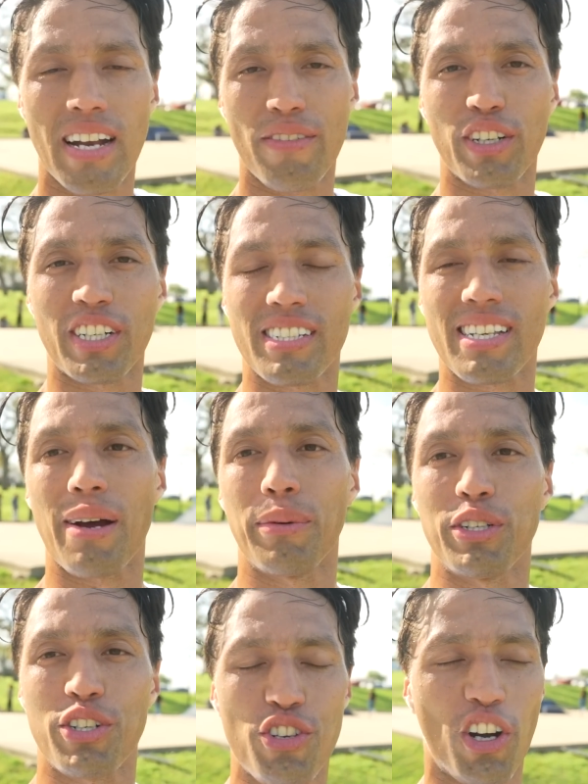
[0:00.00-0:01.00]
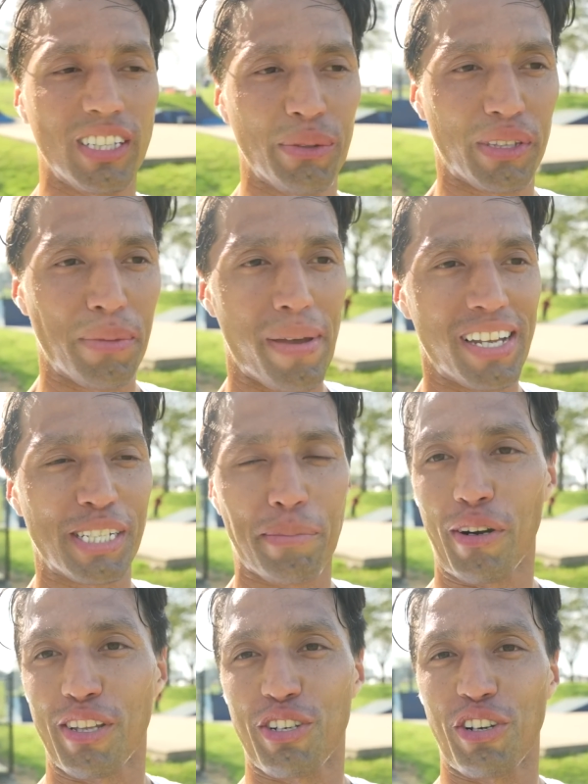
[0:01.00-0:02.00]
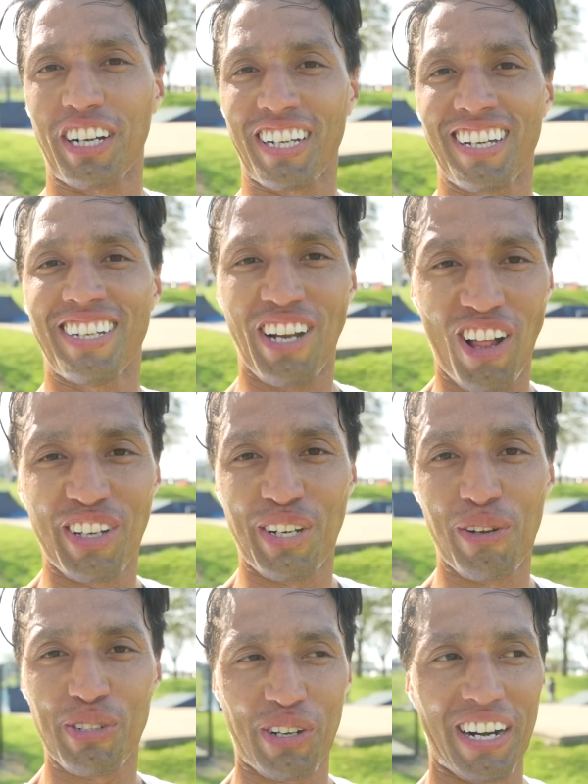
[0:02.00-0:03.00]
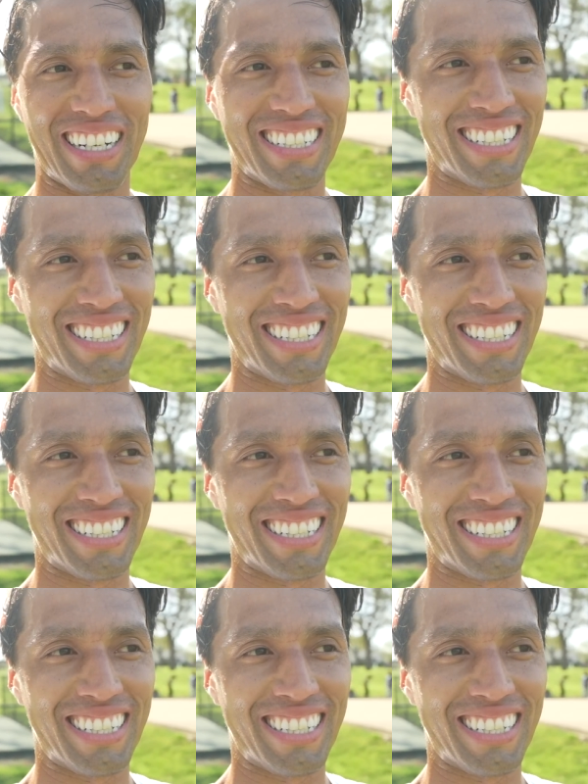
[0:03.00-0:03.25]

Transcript: never a good sign when you're struggling with the basic part of the trick, nollie nose grind.